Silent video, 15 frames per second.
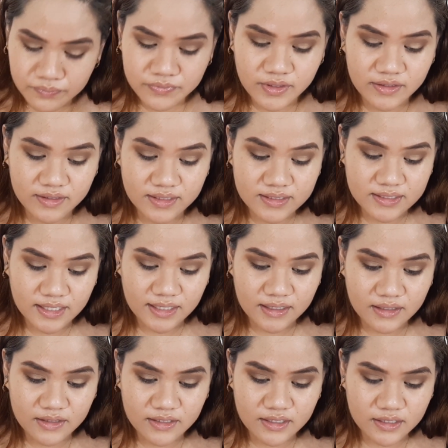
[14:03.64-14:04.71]
And then
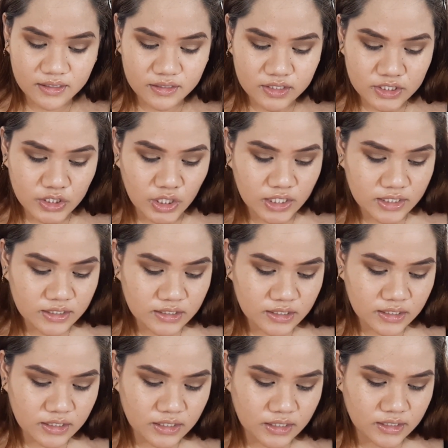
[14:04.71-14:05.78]
take the darker
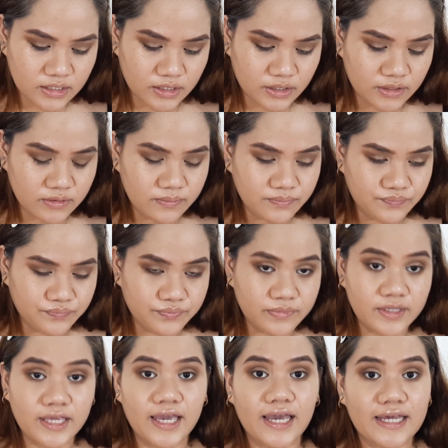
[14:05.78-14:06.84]
color
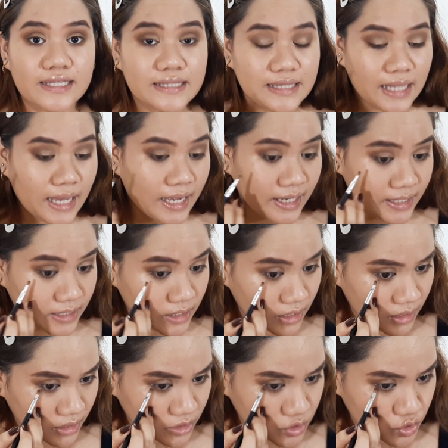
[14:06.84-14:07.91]
and line
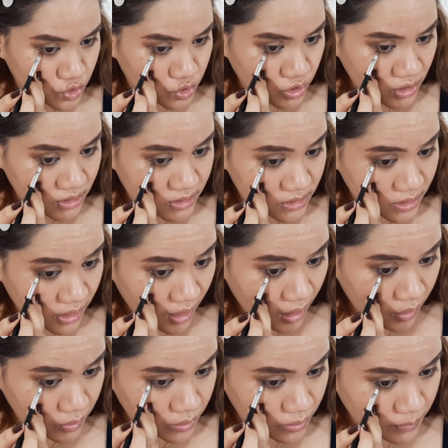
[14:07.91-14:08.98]
just the
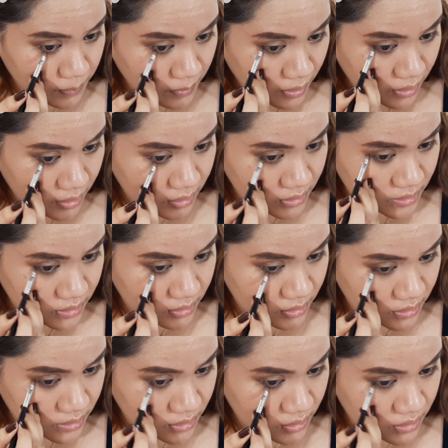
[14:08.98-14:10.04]
outer part
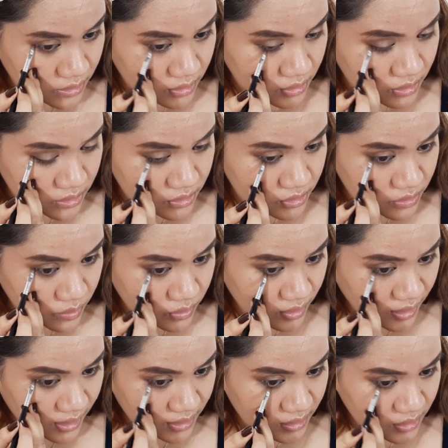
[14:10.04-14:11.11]
so
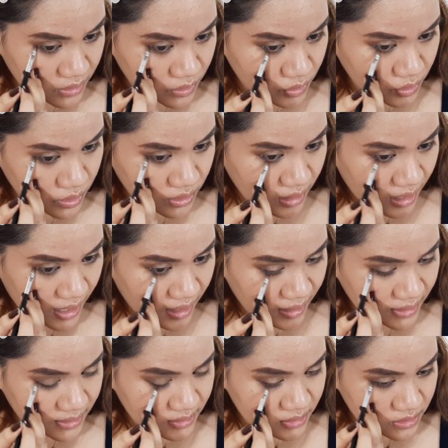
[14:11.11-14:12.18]
that your
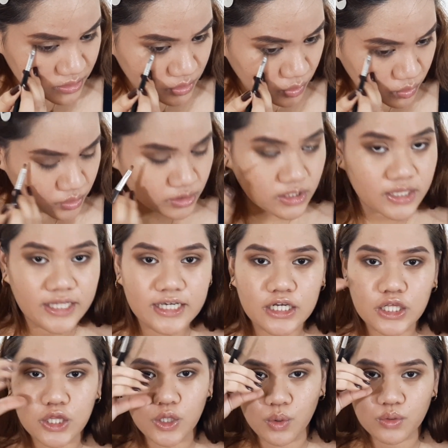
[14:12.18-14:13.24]
eyes don't like
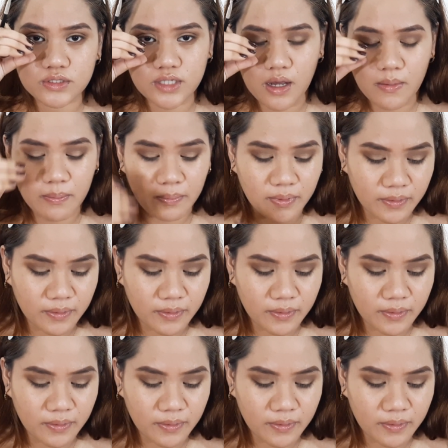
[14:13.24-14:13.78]
close up.